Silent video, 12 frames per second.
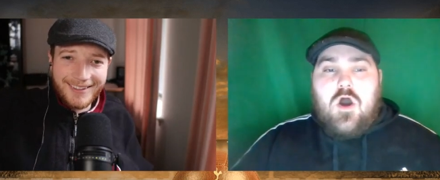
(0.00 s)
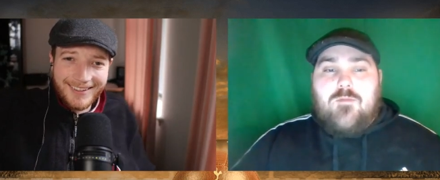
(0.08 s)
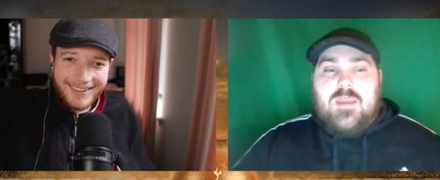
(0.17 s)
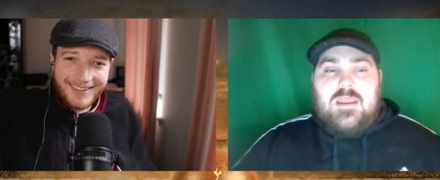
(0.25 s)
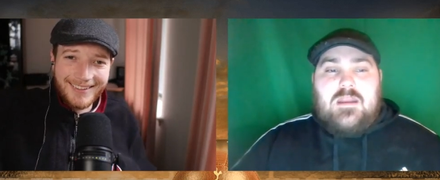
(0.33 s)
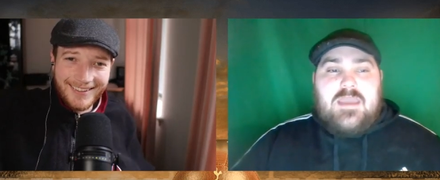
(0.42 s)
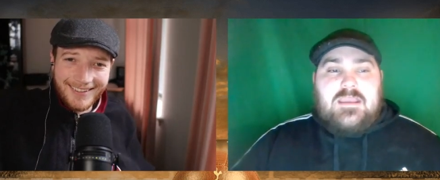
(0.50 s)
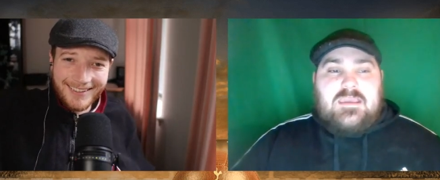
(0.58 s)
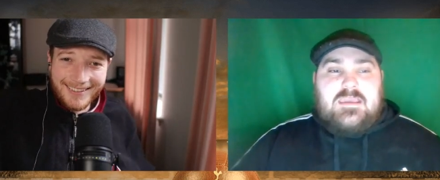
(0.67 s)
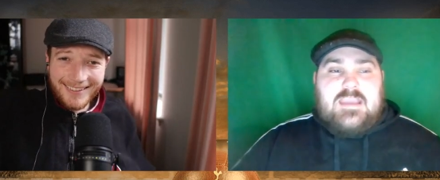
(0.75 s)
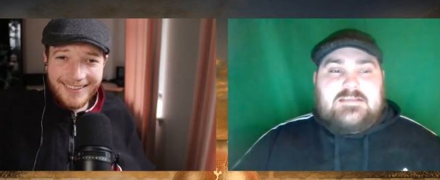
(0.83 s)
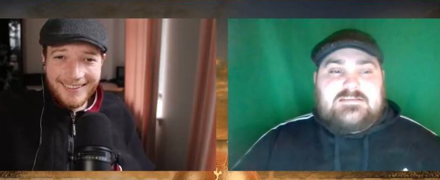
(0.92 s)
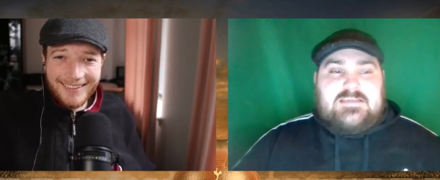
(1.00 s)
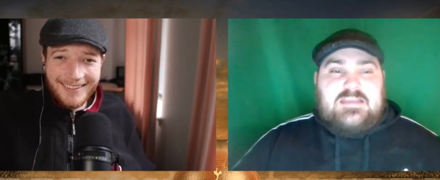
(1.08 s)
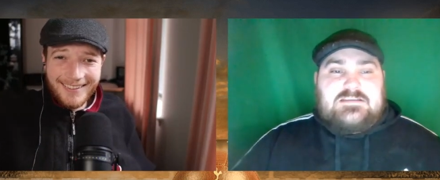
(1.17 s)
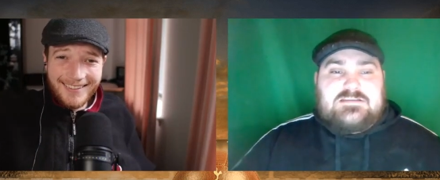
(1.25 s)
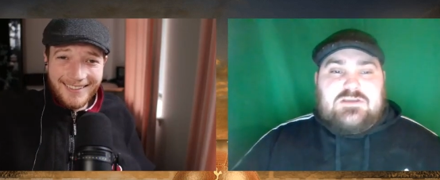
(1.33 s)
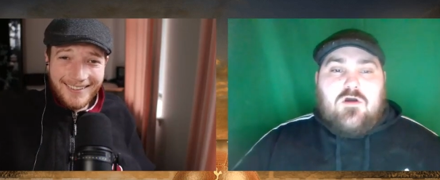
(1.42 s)
Speaker 1: I mean? Like it's
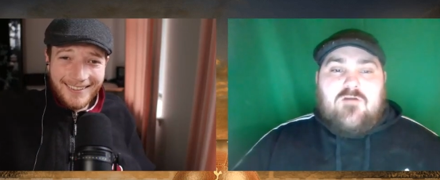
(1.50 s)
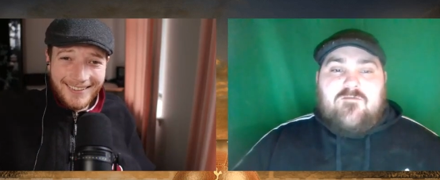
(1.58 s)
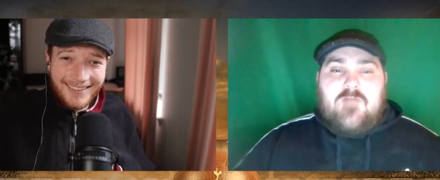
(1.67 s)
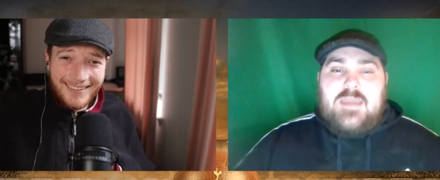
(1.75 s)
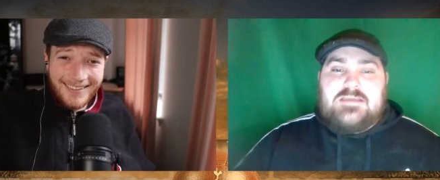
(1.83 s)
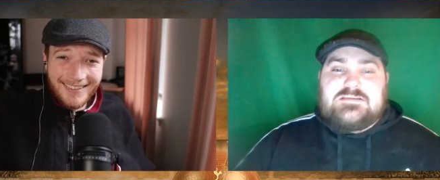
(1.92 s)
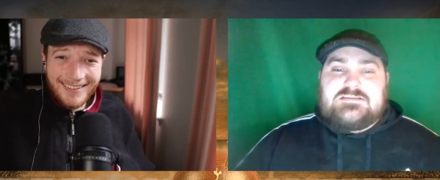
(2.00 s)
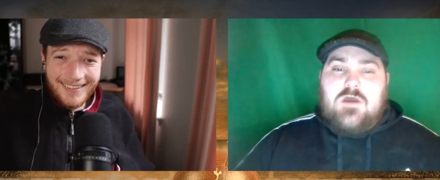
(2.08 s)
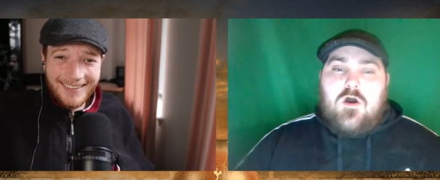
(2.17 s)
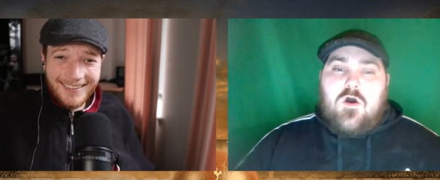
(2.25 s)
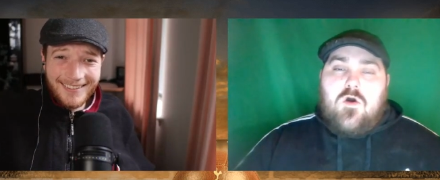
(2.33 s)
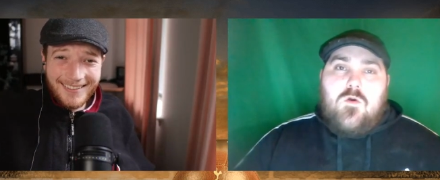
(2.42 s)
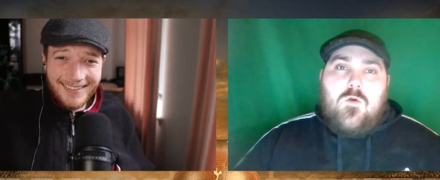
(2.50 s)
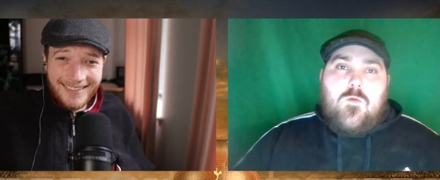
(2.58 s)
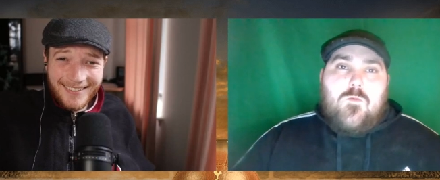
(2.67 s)
it's sort of like so.